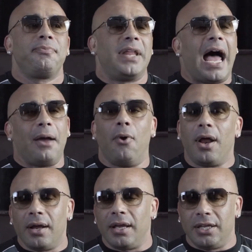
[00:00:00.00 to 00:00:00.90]
I
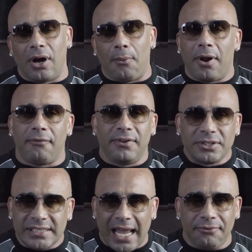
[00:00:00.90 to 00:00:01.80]
want to feel
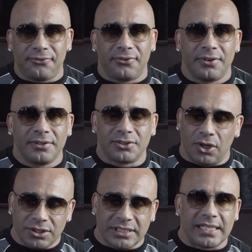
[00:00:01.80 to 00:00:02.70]
safe.
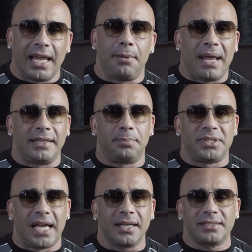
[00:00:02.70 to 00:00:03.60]
So she's saying a man that
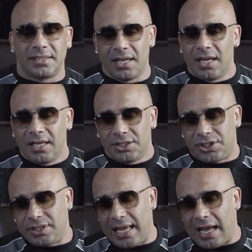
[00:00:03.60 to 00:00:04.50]
protects.
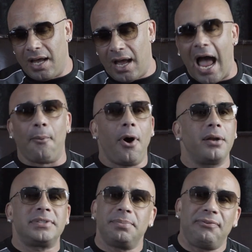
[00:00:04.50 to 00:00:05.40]
She's like, I want
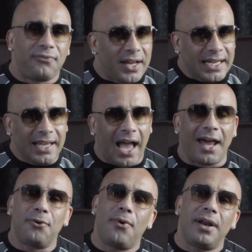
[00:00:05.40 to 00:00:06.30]
him to be funny. I
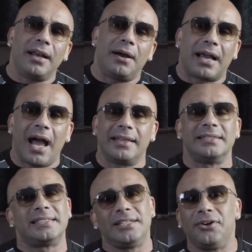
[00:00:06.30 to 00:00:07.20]
don't want a guy
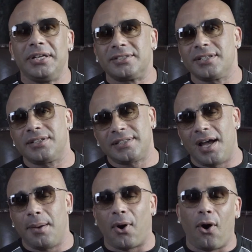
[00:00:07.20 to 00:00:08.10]
that's serious all the
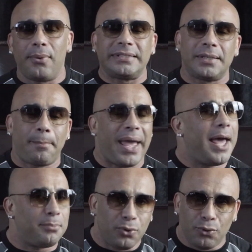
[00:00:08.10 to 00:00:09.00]
time or always in a
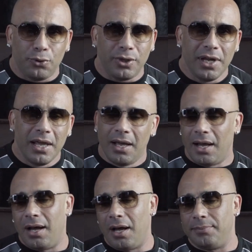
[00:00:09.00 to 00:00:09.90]
bad mood.
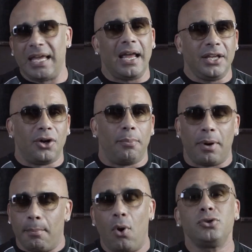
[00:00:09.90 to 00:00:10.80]

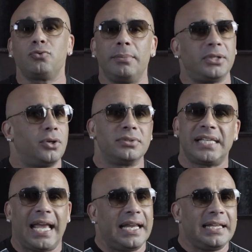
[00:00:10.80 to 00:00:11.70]
But most women don't
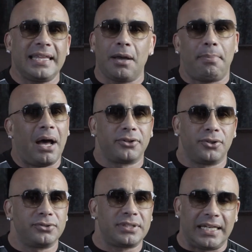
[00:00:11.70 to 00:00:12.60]
say anything about
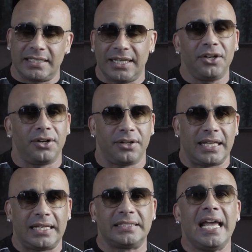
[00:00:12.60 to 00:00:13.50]
those interior
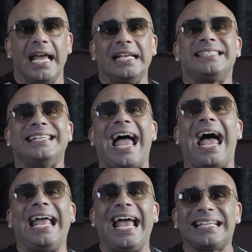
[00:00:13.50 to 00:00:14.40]
things. It's an
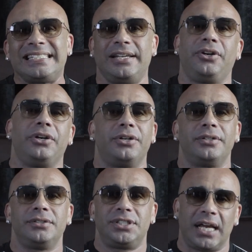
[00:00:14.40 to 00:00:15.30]

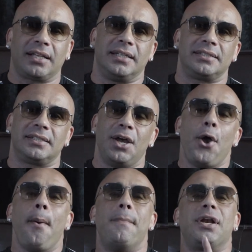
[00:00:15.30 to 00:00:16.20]
exterior checklist.
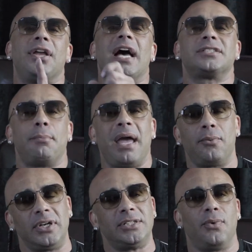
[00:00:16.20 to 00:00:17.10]
But you ask a man,
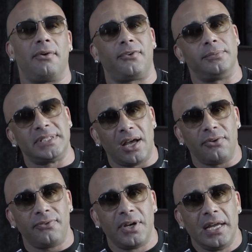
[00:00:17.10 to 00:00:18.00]
what does he want for
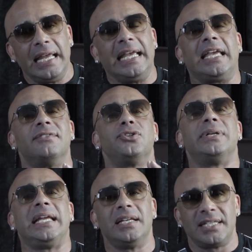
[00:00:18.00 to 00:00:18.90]
himself? He gives you
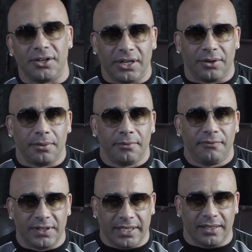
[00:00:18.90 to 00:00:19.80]
an interior
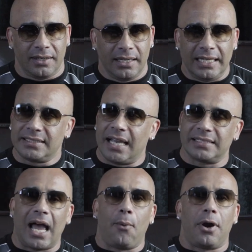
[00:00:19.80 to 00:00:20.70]
feeling. He
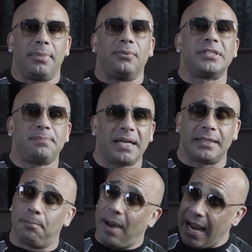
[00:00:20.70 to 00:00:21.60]
says, I want to be
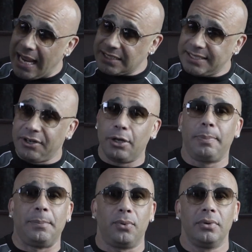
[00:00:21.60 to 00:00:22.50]
respected by exterior
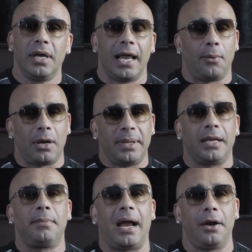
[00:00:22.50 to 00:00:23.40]
people and I want to be
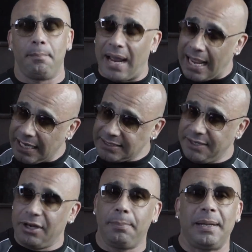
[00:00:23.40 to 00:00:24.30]
admired by
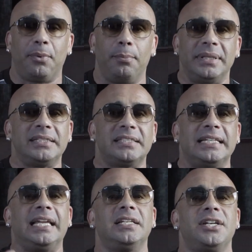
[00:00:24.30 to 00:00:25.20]
exterior people, but this is
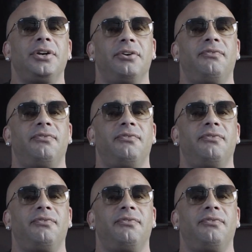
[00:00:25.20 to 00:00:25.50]
an interior